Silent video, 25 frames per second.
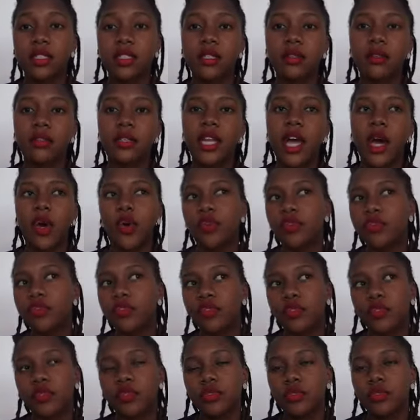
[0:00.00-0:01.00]
now,
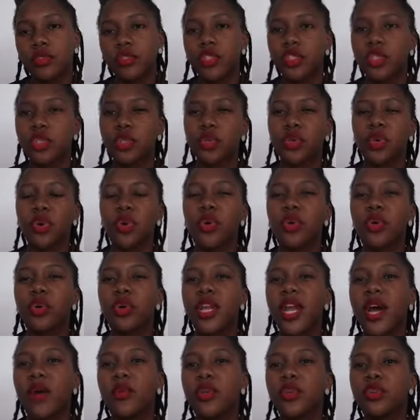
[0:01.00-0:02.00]
due to
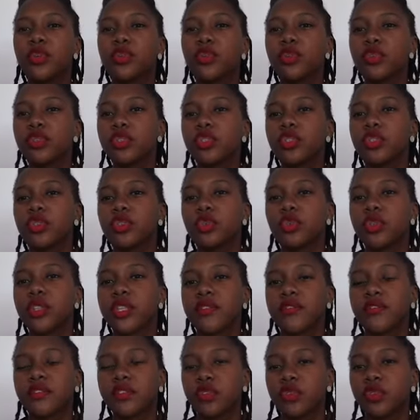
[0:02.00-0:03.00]
Corona, we do not know the
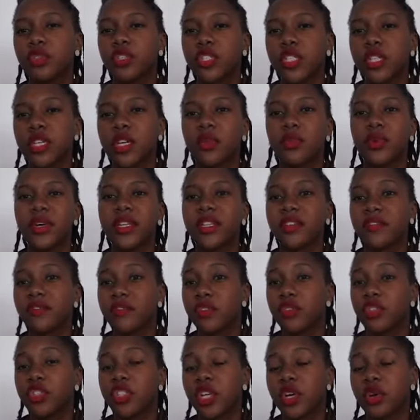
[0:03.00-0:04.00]
future, what the
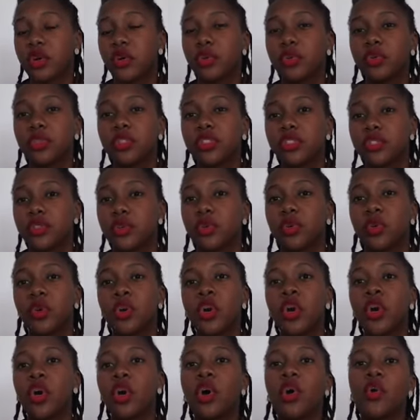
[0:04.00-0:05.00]
future holds. So
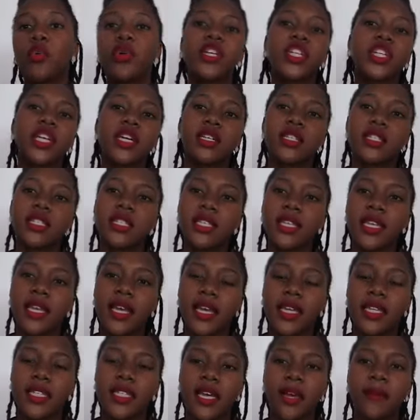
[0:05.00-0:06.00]
we shall see
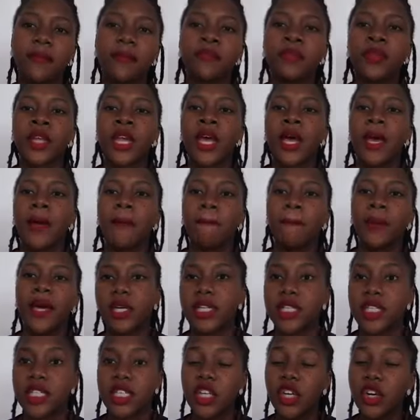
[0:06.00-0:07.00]
later.
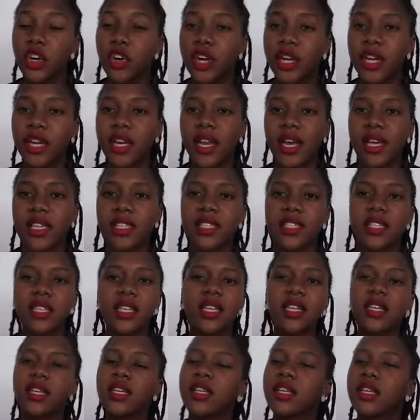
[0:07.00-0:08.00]
But degree in
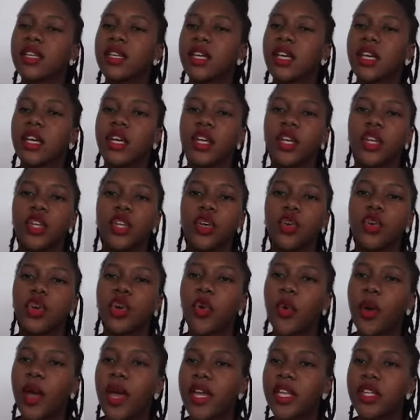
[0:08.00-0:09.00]
nursing, you're
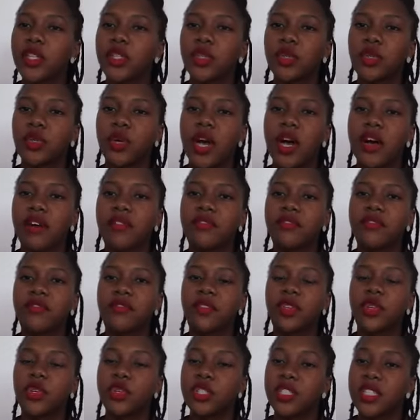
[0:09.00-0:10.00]
required to have
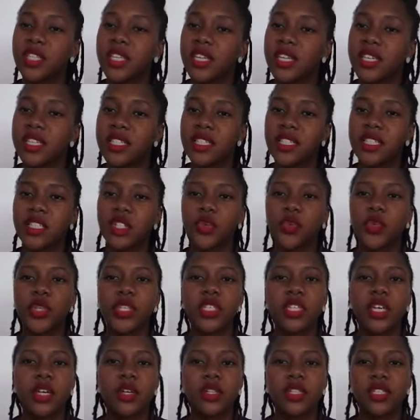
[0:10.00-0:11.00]
your senior 6
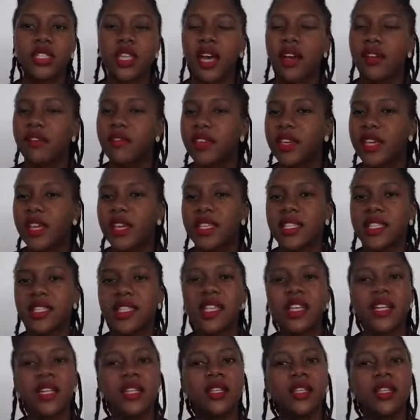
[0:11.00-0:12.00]
results, having
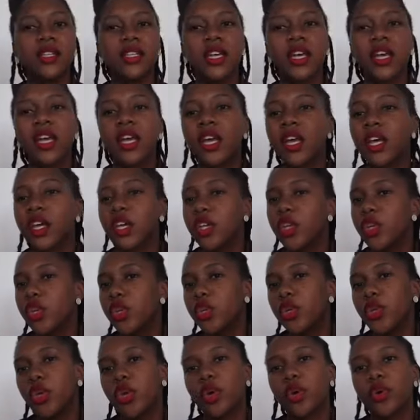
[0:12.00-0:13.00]
excelled. You
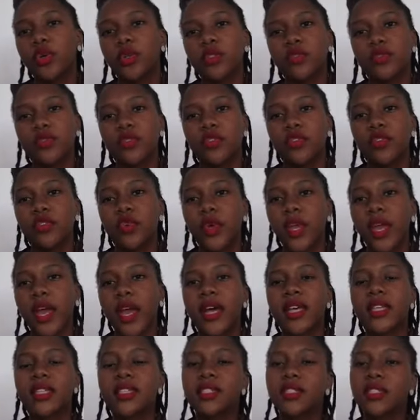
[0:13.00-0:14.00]
do your course for 4
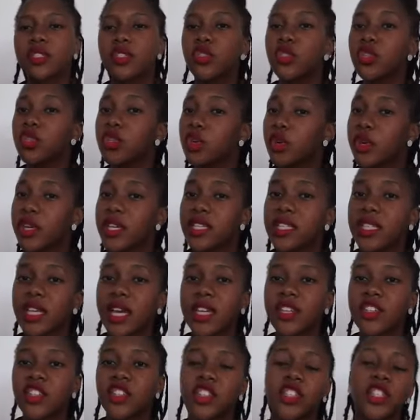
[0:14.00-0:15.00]
years, do your
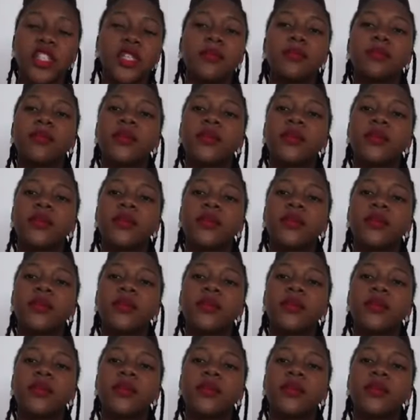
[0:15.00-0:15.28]
internship